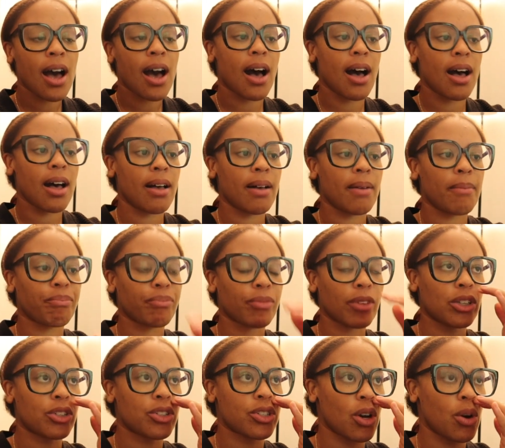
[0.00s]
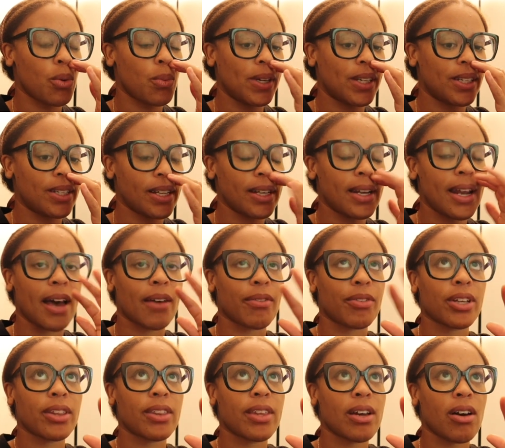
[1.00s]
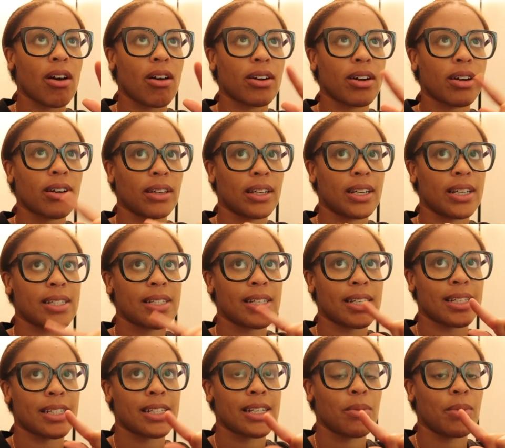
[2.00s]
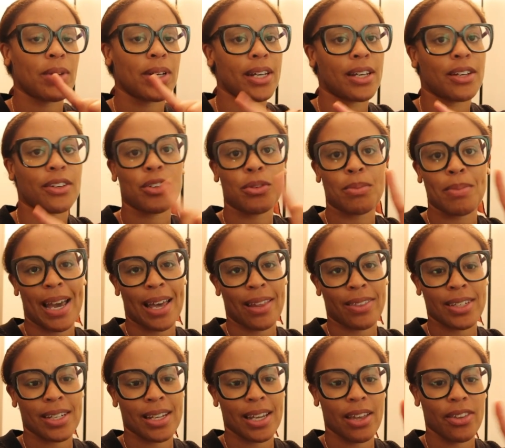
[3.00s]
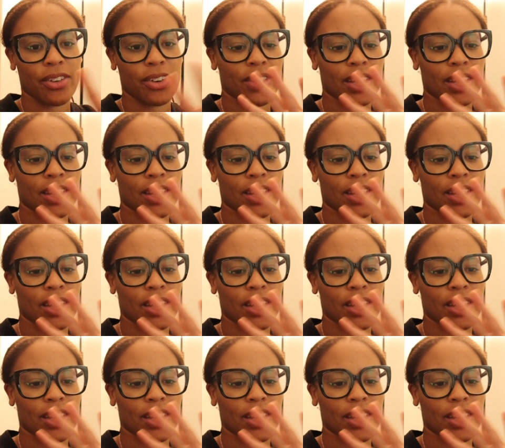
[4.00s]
Um, so we did everything on our list except we didn't do math together.